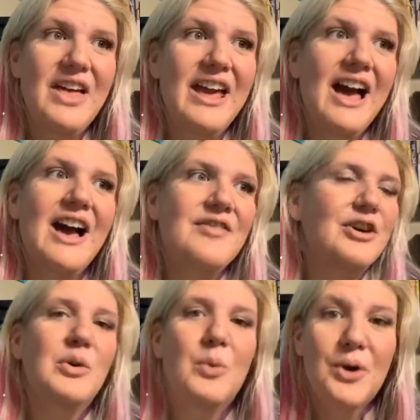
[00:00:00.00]
they have
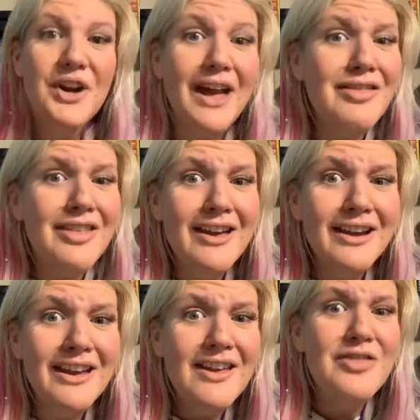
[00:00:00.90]
good work
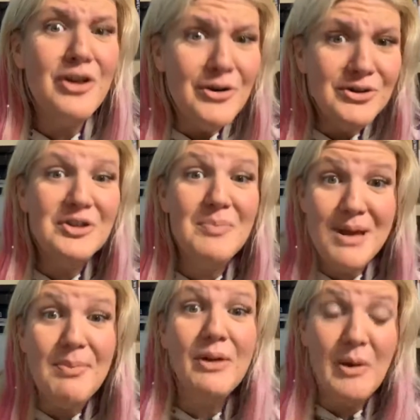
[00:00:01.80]
ethic. Those are the
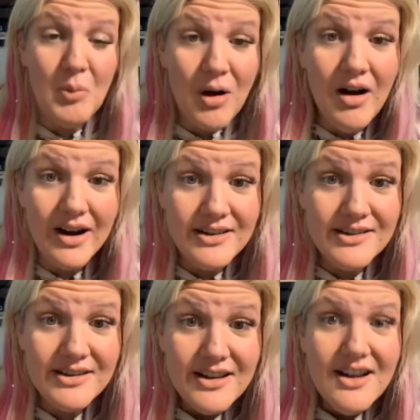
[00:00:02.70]
people I want.